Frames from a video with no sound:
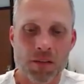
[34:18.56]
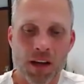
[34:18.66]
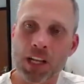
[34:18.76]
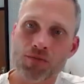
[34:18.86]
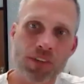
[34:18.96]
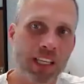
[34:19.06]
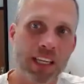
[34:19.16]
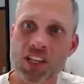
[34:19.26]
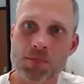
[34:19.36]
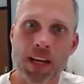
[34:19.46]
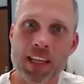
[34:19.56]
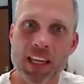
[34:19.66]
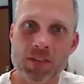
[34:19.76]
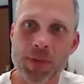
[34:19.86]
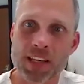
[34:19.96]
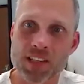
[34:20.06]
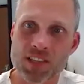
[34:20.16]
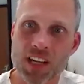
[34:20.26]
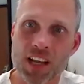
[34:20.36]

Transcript: But it's really a case by case basis.